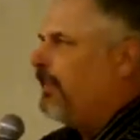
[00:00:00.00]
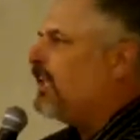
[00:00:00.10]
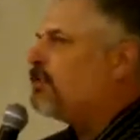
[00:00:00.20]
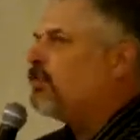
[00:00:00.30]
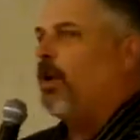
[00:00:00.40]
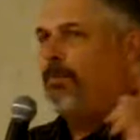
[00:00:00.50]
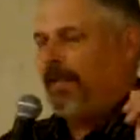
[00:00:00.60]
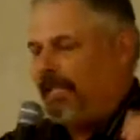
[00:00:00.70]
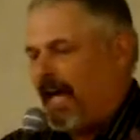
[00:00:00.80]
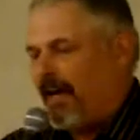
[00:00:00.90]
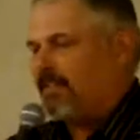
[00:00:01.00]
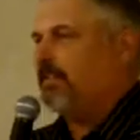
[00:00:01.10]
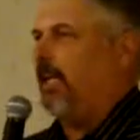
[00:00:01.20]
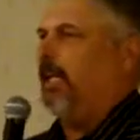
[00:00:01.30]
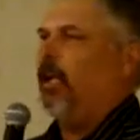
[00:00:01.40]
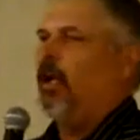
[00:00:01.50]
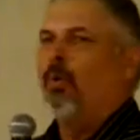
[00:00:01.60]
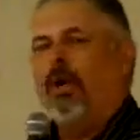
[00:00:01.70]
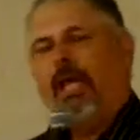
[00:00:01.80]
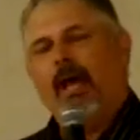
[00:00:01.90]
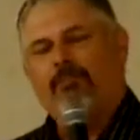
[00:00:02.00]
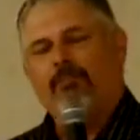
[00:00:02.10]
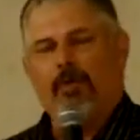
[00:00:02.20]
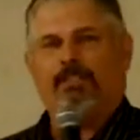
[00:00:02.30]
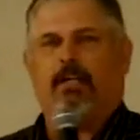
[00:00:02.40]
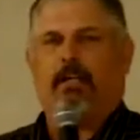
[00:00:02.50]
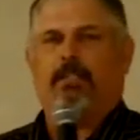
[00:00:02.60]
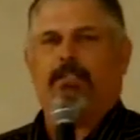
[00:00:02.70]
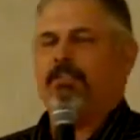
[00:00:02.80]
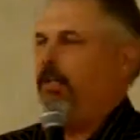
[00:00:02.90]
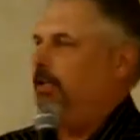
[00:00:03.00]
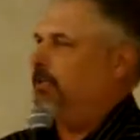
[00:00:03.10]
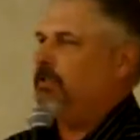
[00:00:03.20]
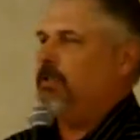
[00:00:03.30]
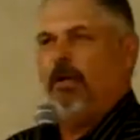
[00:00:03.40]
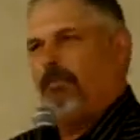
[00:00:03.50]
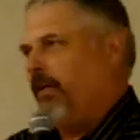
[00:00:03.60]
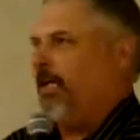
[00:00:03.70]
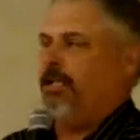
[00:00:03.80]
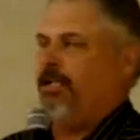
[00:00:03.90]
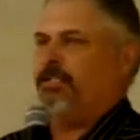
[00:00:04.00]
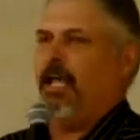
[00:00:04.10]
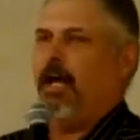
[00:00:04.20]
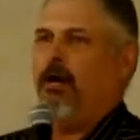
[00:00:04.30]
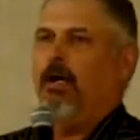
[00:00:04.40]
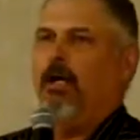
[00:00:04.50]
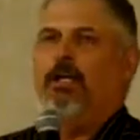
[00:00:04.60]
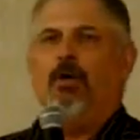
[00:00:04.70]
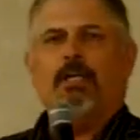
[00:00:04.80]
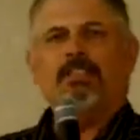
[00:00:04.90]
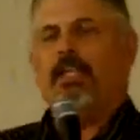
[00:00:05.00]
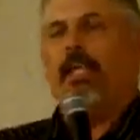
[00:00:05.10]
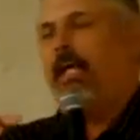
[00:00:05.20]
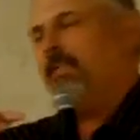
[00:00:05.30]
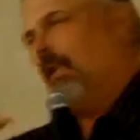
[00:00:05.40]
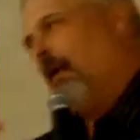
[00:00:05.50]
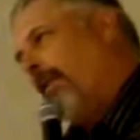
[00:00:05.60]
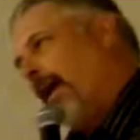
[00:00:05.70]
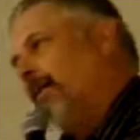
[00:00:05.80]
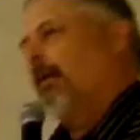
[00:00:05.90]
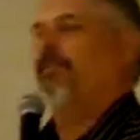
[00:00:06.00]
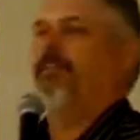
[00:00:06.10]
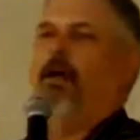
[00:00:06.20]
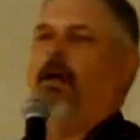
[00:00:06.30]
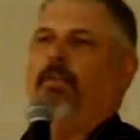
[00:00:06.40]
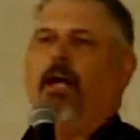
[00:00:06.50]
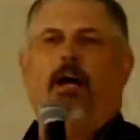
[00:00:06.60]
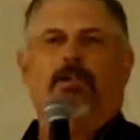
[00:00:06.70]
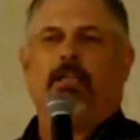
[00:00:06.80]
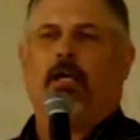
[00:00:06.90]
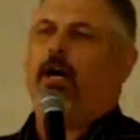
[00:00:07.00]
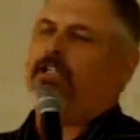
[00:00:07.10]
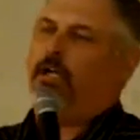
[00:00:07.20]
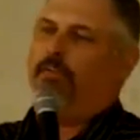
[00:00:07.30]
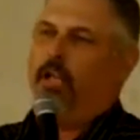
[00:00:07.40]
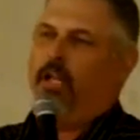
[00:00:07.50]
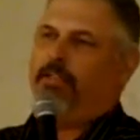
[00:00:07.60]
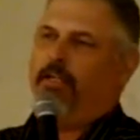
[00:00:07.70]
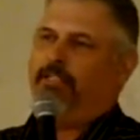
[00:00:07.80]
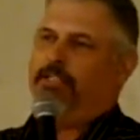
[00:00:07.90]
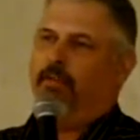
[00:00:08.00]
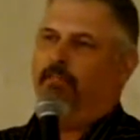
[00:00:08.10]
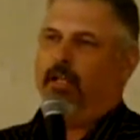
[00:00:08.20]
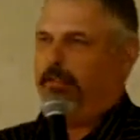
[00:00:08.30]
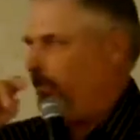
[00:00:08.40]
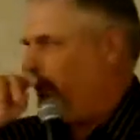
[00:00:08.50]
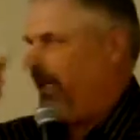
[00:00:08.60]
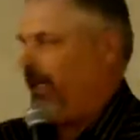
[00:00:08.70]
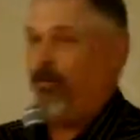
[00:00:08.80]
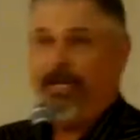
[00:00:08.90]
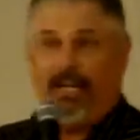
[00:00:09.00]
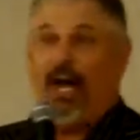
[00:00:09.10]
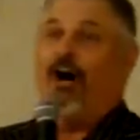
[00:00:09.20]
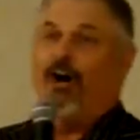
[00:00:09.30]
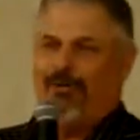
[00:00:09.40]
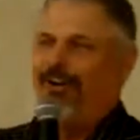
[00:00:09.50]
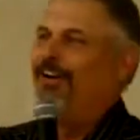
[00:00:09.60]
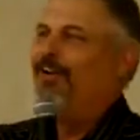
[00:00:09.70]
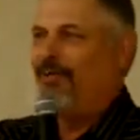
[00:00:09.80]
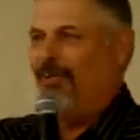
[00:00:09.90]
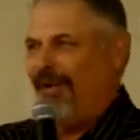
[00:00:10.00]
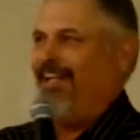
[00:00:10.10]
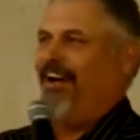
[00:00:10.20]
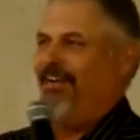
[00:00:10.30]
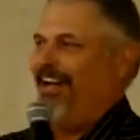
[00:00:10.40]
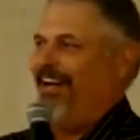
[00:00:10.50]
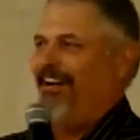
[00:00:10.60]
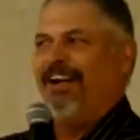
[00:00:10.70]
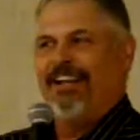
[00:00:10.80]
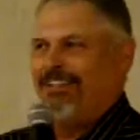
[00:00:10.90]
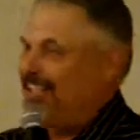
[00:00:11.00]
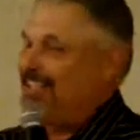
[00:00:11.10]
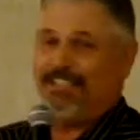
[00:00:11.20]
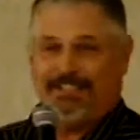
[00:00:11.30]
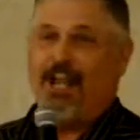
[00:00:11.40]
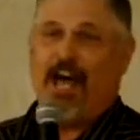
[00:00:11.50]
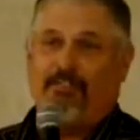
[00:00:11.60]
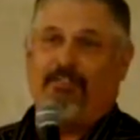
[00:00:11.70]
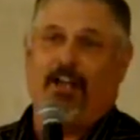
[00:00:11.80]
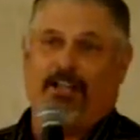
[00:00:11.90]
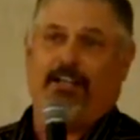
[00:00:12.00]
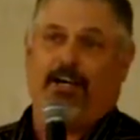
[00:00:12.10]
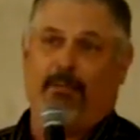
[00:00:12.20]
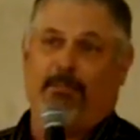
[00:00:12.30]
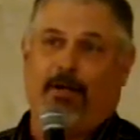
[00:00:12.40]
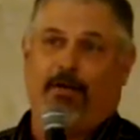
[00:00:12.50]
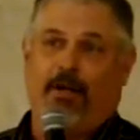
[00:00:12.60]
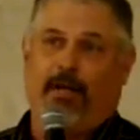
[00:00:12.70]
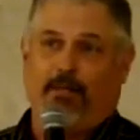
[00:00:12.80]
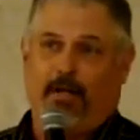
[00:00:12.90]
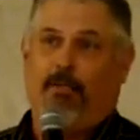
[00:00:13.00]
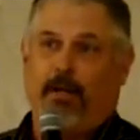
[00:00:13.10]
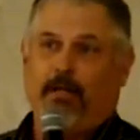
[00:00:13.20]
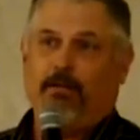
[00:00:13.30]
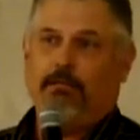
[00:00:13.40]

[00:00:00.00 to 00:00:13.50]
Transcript: This will be devastating. We have voiced our concerns for years now. USDA has not backed off at all. They all say, oh, it's all voluntary, it's all voluntary. We know here, this is not a voluntary program, don't we?